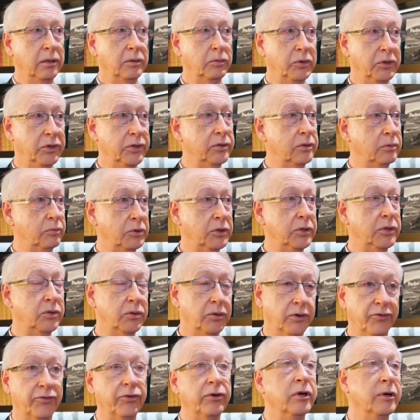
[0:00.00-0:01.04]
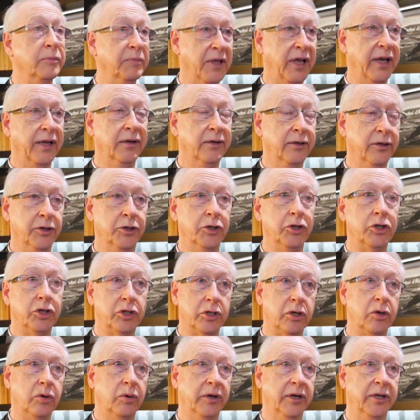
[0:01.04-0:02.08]
was to affirm that and to
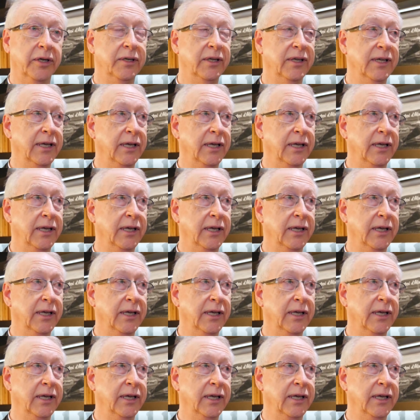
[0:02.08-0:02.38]
show it.